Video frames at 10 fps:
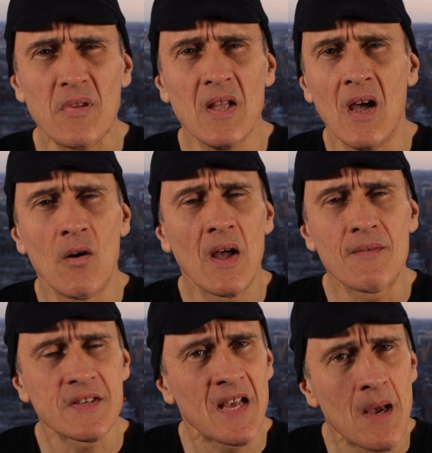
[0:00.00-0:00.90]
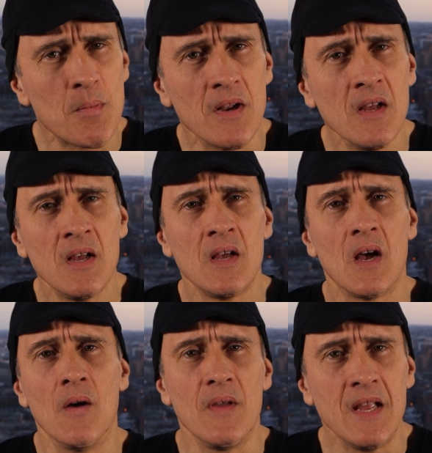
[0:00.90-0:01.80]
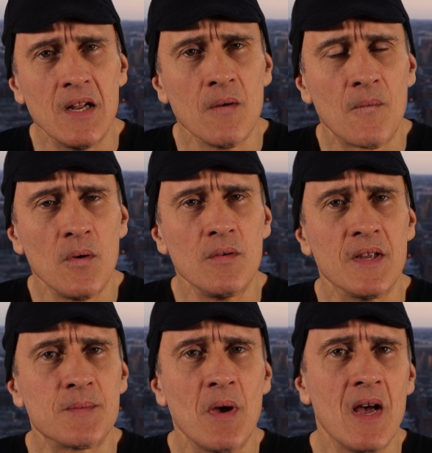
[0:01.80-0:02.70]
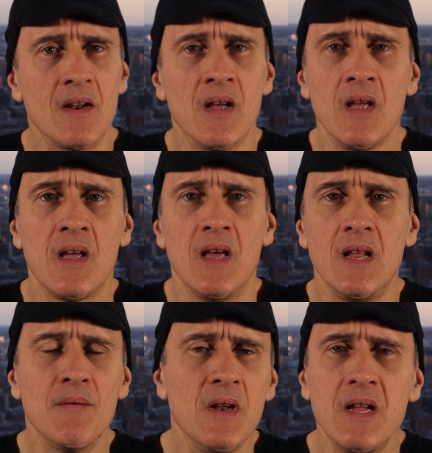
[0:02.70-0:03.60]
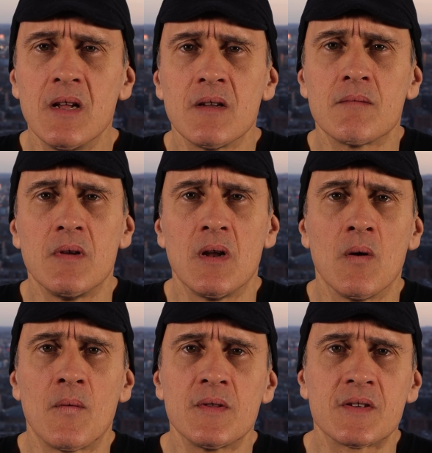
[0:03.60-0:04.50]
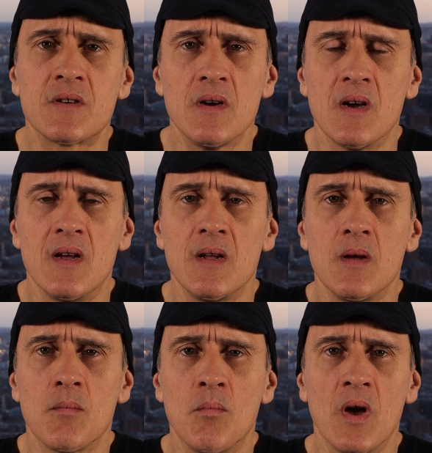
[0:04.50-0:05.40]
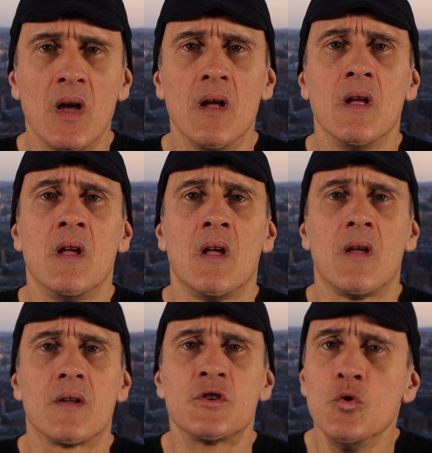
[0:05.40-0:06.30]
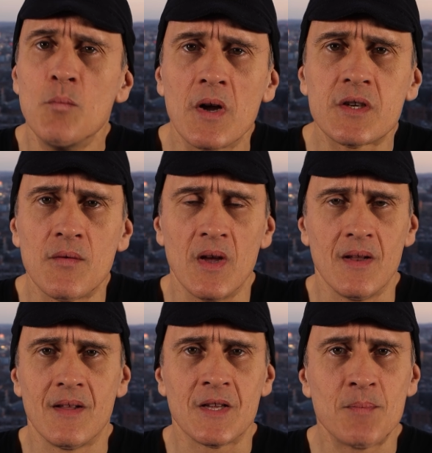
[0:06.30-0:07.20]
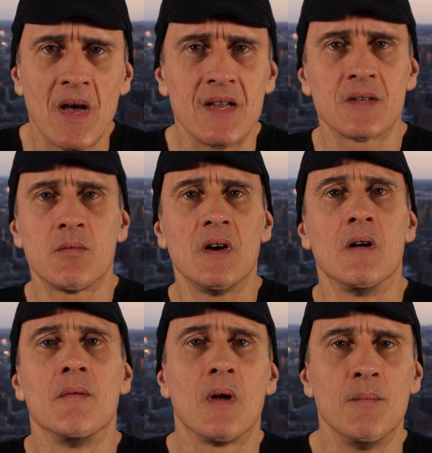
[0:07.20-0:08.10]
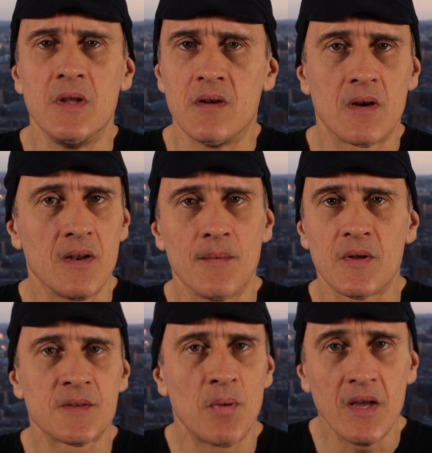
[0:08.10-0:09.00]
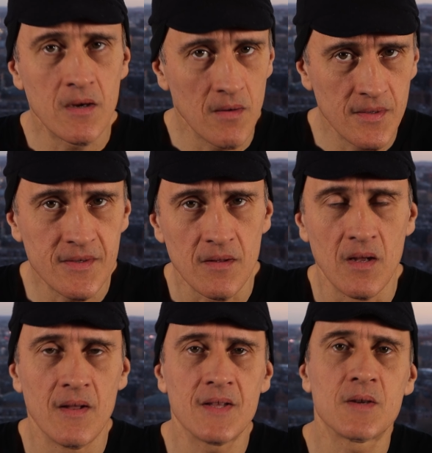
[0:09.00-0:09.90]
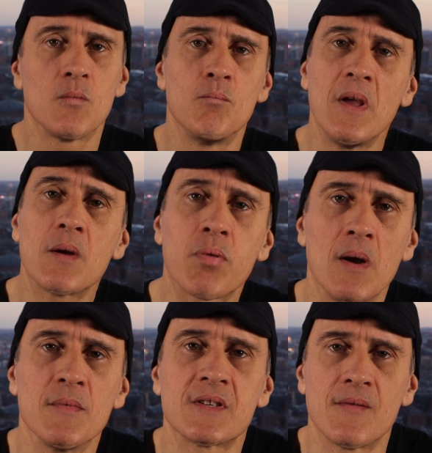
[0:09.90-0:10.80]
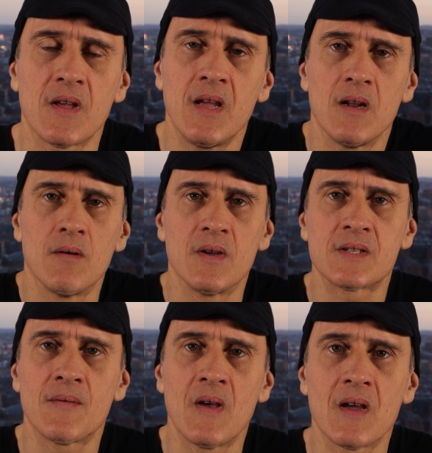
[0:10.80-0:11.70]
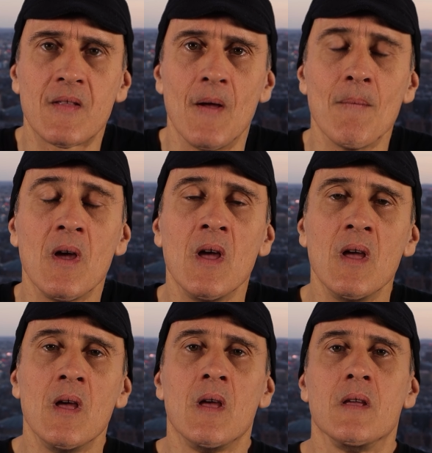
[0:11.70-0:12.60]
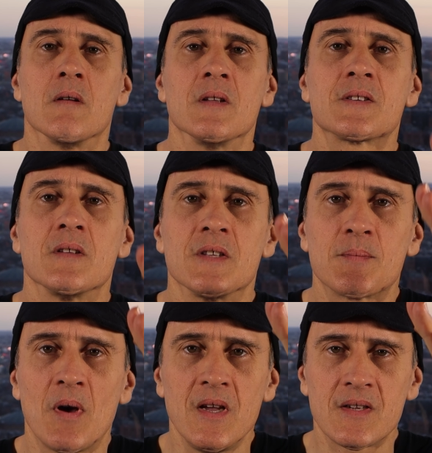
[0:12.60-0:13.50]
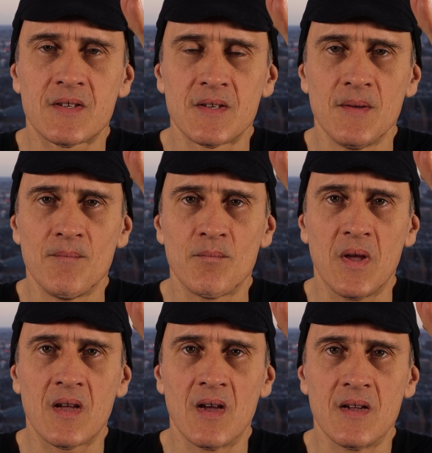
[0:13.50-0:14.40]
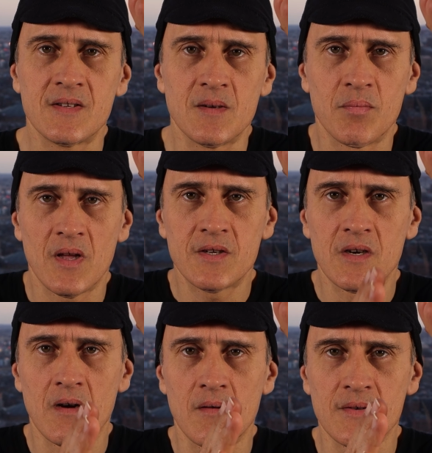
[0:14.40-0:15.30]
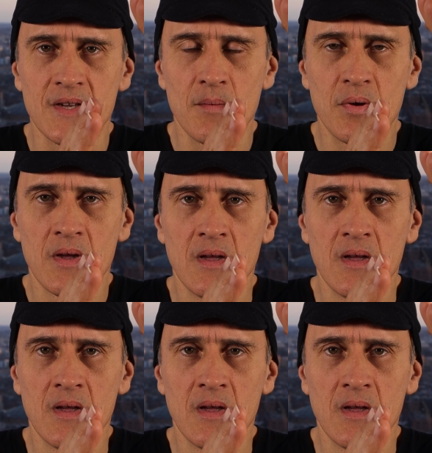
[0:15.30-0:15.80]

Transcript: have this habit of eating food that's bad. And even eating, food that's good, but too much of it is bad as well. I mean, you're going to spike your insulin. That's a big premise of the keto, is the fact that your insulin spikes because your blood sugar goes up.